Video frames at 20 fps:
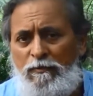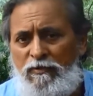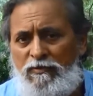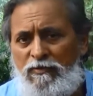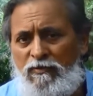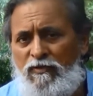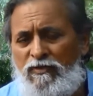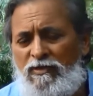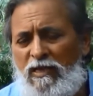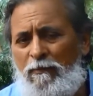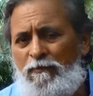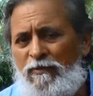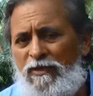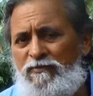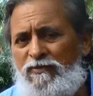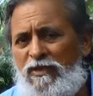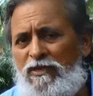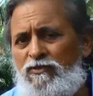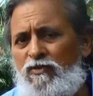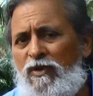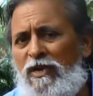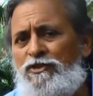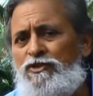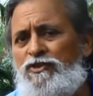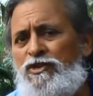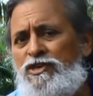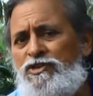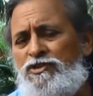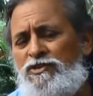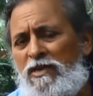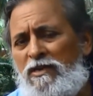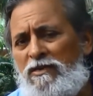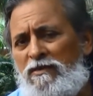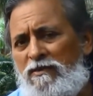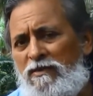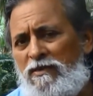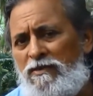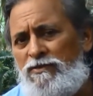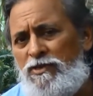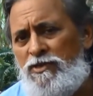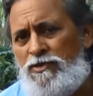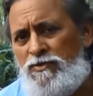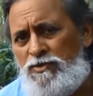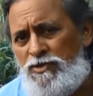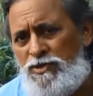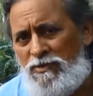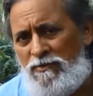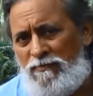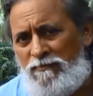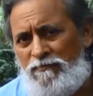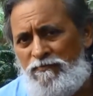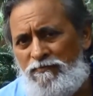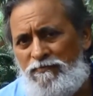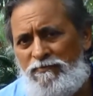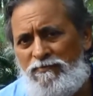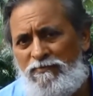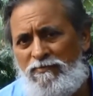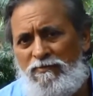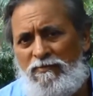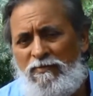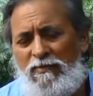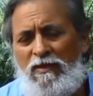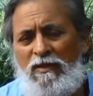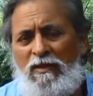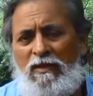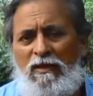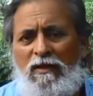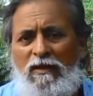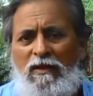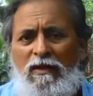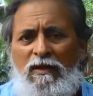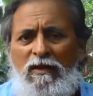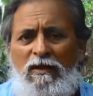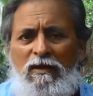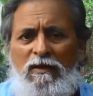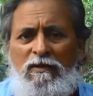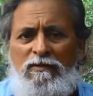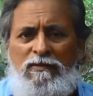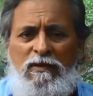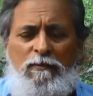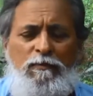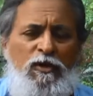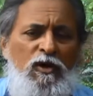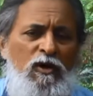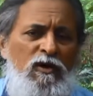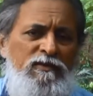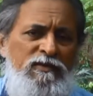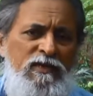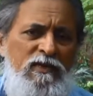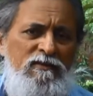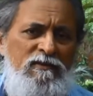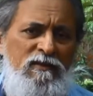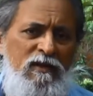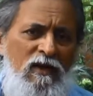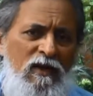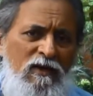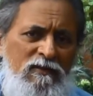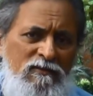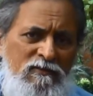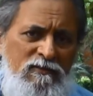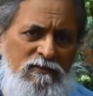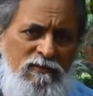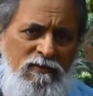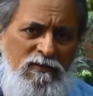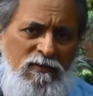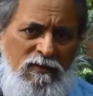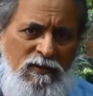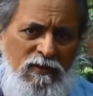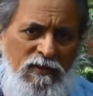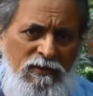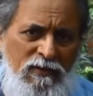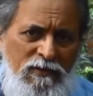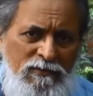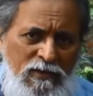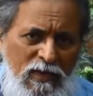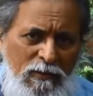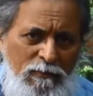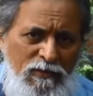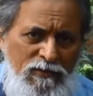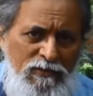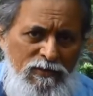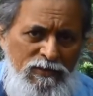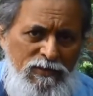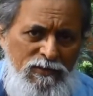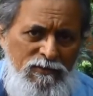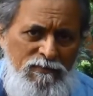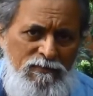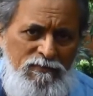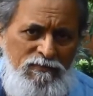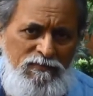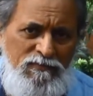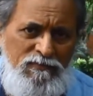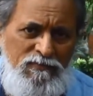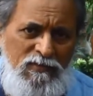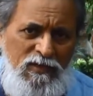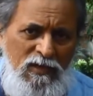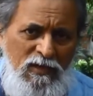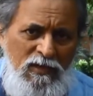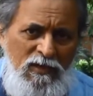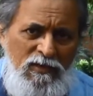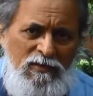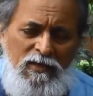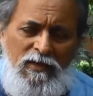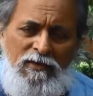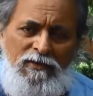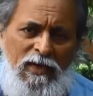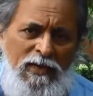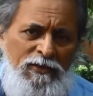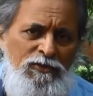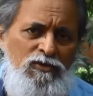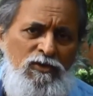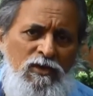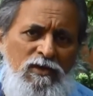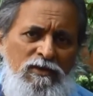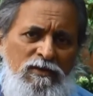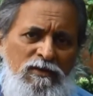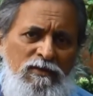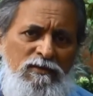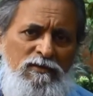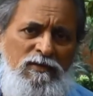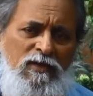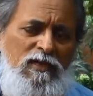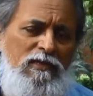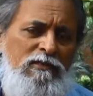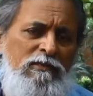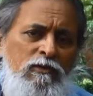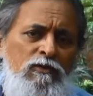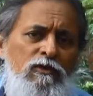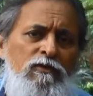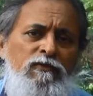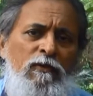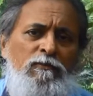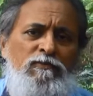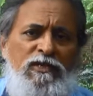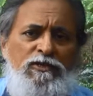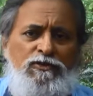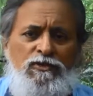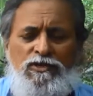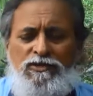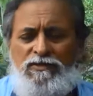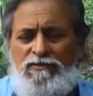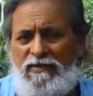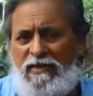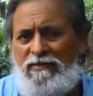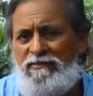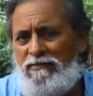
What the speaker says: So for example, if there is no educational institution, say beyond 10th class in a tribal region, then naturally they are excluded from the education sector.